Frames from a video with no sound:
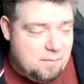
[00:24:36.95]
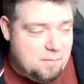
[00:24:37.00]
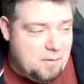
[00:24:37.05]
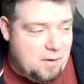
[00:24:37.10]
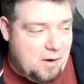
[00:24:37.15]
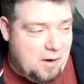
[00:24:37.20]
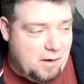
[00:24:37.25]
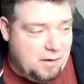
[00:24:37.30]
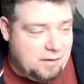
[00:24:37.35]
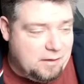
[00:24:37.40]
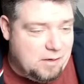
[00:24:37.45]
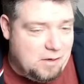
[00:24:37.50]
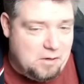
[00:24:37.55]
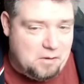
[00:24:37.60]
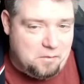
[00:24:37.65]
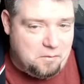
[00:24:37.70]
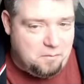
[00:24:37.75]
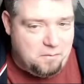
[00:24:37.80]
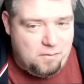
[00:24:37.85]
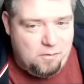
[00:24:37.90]
but I
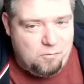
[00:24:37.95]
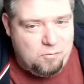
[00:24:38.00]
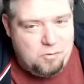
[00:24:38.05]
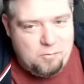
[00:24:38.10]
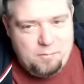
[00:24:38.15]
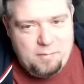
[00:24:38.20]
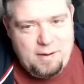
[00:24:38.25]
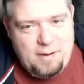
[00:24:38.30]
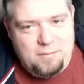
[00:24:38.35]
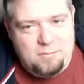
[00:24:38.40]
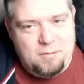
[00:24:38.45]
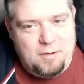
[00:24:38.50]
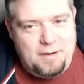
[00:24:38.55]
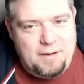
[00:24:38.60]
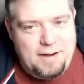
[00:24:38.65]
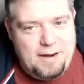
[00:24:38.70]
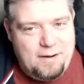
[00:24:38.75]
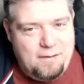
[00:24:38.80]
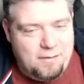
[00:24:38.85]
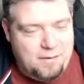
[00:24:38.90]
can't off the top of my head
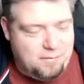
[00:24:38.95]
right now.